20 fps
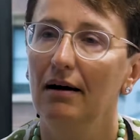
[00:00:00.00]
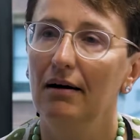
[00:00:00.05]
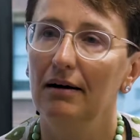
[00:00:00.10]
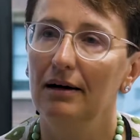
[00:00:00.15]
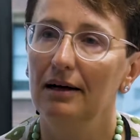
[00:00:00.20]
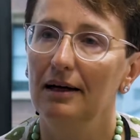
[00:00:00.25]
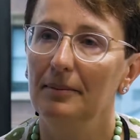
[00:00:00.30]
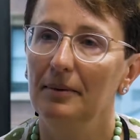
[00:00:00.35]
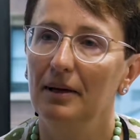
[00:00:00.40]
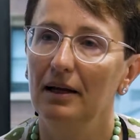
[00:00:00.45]

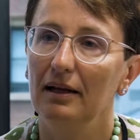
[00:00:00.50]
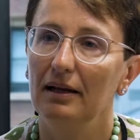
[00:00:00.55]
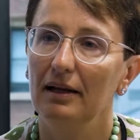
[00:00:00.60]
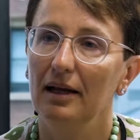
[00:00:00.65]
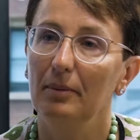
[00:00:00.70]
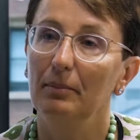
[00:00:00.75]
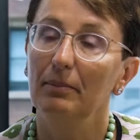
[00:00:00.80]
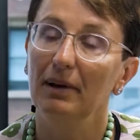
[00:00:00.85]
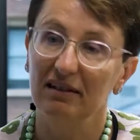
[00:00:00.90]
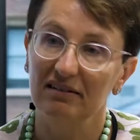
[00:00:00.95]
I'm an
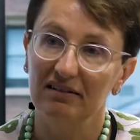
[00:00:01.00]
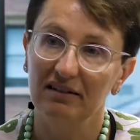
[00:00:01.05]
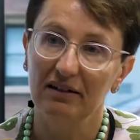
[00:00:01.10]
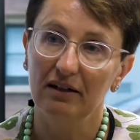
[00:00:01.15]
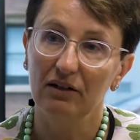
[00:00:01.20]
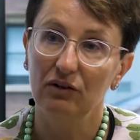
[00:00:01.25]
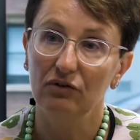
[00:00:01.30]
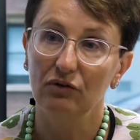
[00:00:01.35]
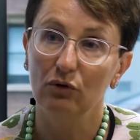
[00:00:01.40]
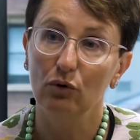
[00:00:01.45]

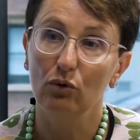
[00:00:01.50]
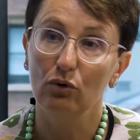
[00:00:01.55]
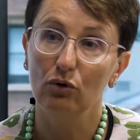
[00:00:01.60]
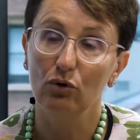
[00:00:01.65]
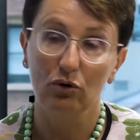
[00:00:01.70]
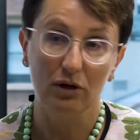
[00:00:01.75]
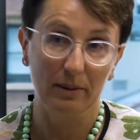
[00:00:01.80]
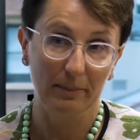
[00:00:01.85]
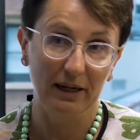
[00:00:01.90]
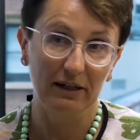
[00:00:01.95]
ambassador for
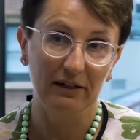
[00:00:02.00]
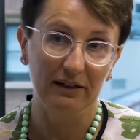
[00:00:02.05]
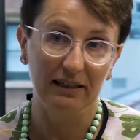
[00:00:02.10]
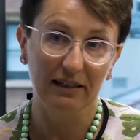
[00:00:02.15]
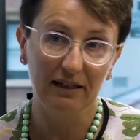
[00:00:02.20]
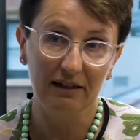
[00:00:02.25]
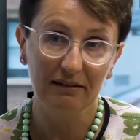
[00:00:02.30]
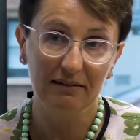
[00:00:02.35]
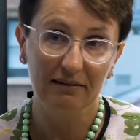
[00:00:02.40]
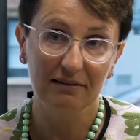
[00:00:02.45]
Kookaburra
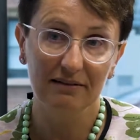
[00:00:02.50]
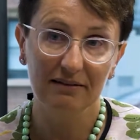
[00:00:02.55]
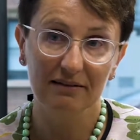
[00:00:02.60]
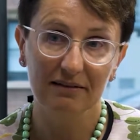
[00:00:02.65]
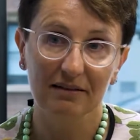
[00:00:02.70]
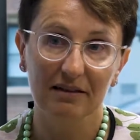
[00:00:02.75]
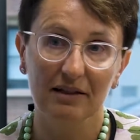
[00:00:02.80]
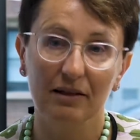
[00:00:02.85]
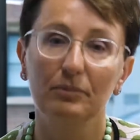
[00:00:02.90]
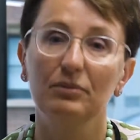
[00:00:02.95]

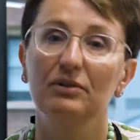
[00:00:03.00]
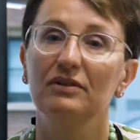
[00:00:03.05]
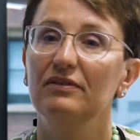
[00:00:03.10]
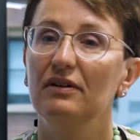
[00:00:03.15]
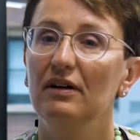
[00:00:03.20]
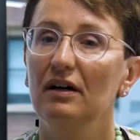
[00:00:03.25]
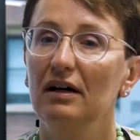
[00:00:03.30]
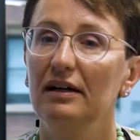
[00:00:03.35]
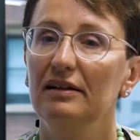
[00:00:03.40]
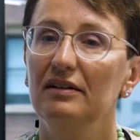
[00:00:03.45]
Kids that
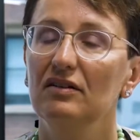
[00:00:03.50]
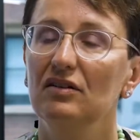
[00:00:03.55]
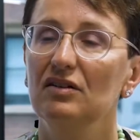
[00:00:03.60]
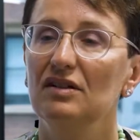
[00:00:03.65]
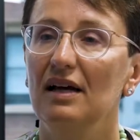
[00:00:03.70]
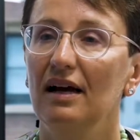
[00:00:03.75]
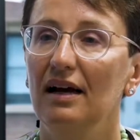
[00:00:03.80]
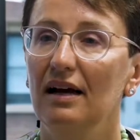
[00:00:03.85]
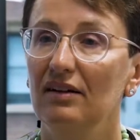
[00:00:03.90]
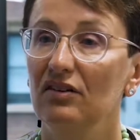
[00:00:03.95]

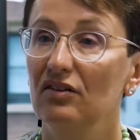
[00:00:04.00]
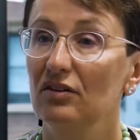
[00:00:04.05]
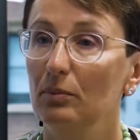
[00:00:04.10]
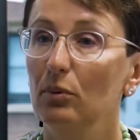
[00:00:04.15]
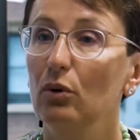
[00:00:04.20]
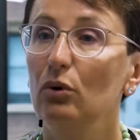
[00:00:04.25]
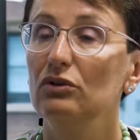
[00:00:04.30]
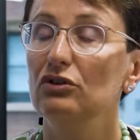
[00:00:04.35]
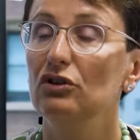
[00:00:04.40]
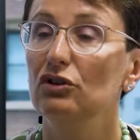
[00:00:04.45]
provides
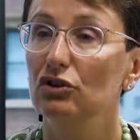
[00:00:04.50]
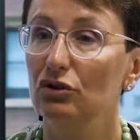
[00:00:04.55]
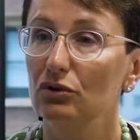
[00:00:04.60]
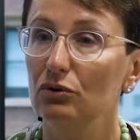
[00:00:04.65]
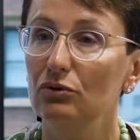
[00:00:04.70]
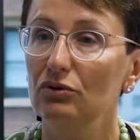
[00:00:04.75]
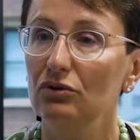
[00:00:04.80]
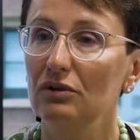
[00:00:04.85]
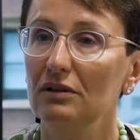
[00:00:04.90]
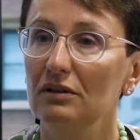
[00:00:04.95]
support to
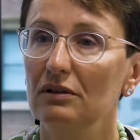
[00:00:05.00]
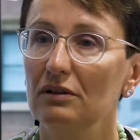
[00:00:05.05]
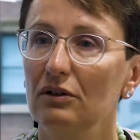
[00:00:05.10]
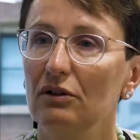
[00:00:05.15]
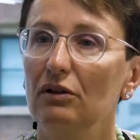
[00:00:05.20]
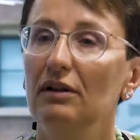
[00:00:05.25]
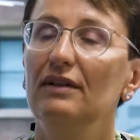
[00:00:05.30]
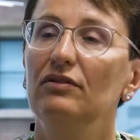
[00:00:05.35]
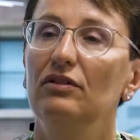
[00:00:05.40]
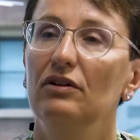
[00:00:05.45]
children
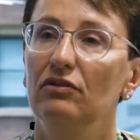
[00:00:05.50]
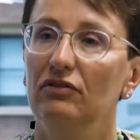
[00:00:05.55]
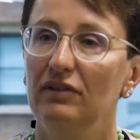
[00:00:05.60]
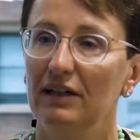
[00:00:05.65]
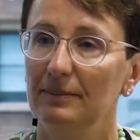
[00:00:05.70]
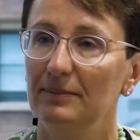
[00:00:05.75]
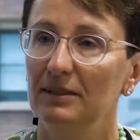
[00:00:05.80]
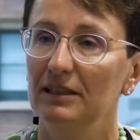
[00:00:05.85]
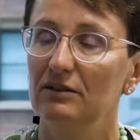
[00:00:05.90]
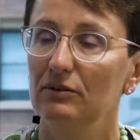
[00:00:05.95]
who live in
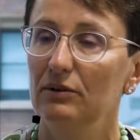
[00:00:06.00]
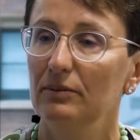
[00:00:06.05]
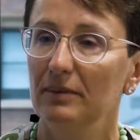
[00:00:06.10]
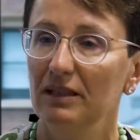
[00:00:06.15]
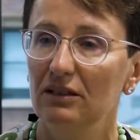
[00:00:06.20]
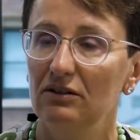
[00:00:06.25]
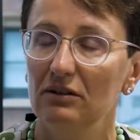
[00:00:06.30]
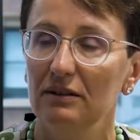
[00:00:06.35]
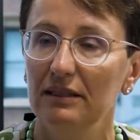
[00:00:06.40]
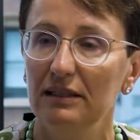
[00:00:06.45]
families with
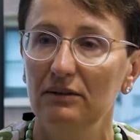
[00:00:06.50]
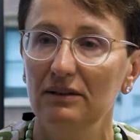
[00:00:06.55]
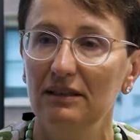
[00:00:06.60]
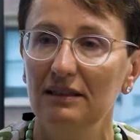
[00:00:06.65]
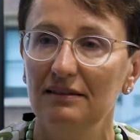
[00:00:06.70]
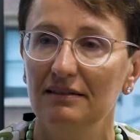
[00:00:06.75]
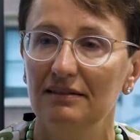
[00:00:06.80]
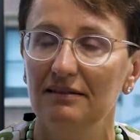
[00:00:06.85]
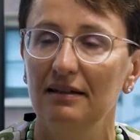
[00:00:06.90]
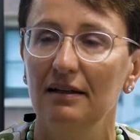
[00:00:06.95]
mental
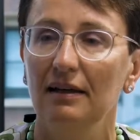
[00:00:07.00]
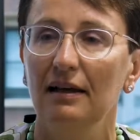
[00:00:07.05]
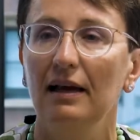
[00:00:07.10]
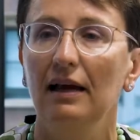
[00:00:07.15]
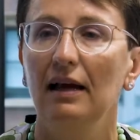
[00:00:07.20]
illness.